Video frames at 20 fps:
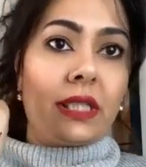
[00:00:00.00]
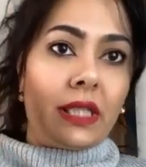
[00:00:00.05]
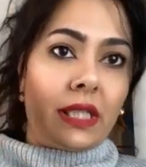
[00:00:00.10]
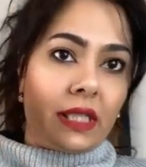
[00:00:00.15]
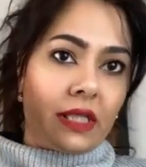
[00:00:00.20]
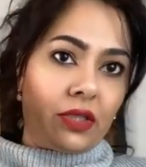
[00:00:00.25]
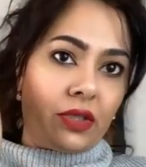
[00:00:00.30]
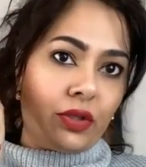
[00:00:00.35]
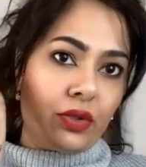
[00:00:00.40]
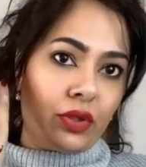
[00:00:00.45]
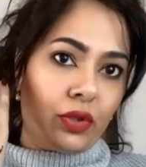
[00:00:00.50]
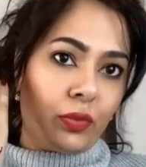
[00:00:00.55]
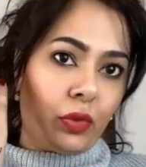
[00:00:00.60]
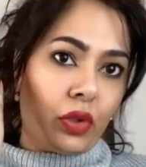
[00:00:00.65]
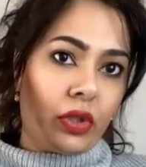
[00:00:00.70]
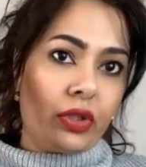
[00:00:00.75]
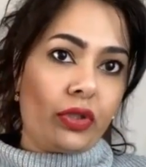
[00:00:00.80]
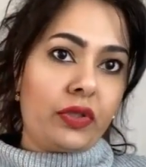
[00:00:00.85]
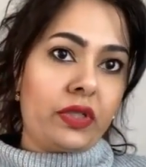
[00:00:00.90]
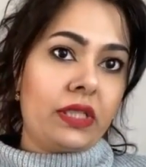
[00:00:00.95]
in case you
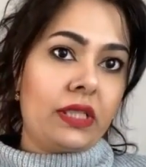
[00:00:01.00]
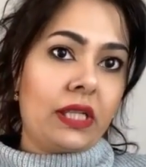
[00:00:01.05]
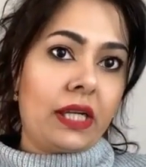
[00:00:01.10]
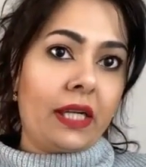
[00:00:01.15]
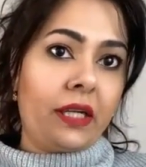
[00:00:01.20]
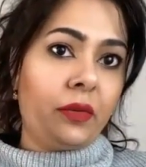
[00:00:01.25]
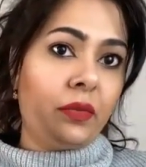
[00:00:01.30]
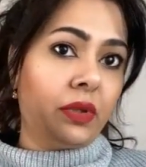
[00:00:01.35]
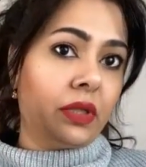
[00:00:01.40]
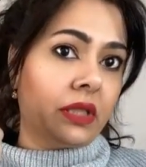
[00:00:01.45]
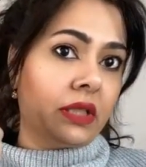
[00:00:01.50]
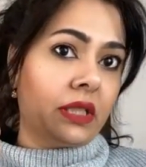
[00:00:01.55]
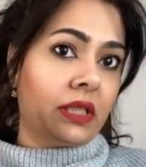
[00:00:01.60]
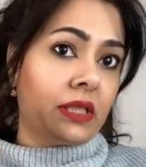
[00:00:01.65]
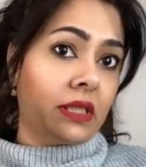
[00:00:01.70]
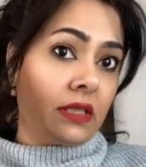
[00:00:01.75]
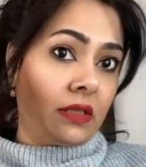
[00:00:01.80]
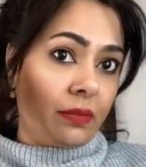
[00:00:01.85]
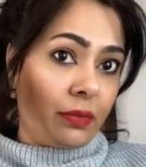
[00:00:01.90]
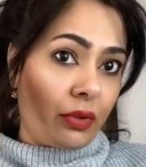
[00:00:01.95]
spoil your design. But
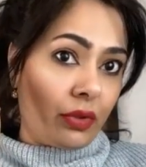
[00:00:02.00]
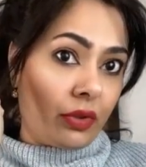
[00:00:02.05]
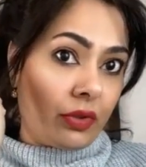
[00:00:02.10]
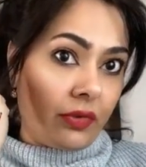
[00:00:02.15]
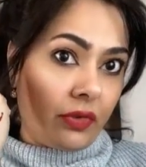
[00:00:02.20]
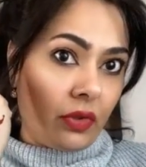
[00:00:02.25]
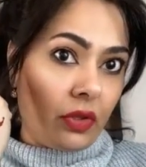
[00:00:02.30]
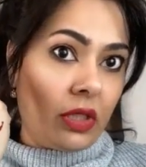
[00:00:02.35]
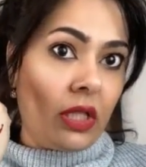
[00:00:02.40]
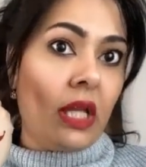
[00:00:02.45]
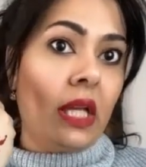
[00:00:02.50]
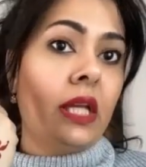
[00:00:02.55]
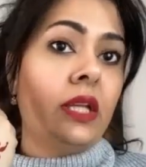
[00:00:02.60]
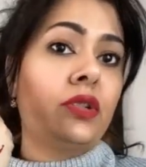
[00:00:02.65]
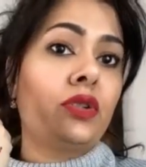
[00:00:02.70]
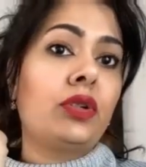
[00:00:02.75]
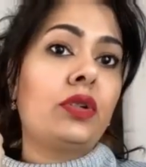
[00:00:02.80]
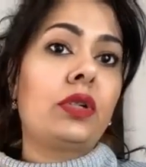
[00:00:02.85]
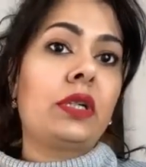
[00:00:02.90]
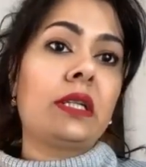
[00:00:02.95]
this is beautiful.
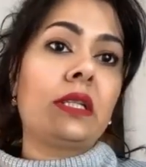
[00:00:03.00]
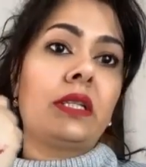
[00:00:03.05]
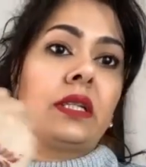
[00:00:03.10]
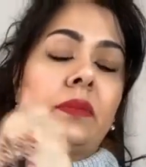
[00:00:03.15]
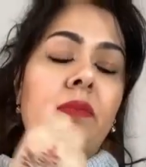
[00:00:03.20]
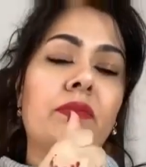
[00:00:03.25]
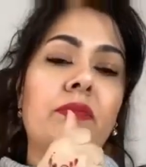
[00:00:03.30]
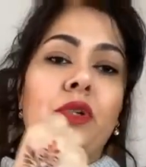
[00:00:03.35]
So you can